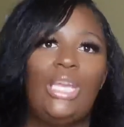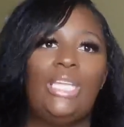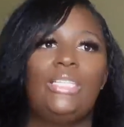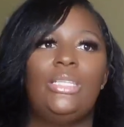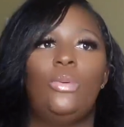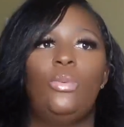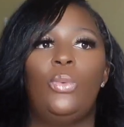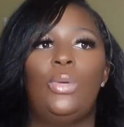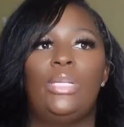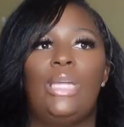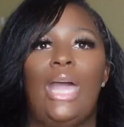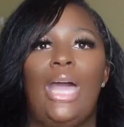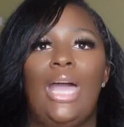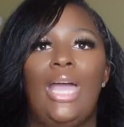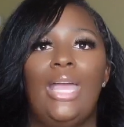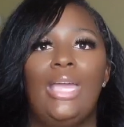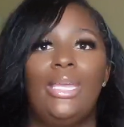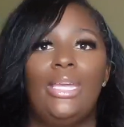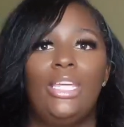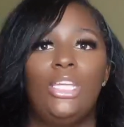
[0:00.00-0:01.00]
And then when
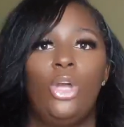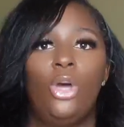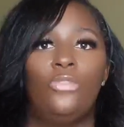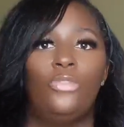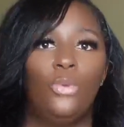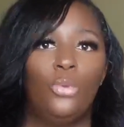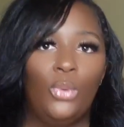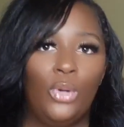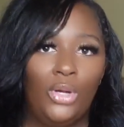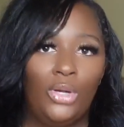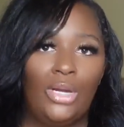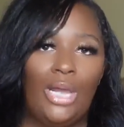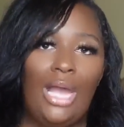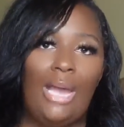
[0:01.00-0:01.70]
I get off of work,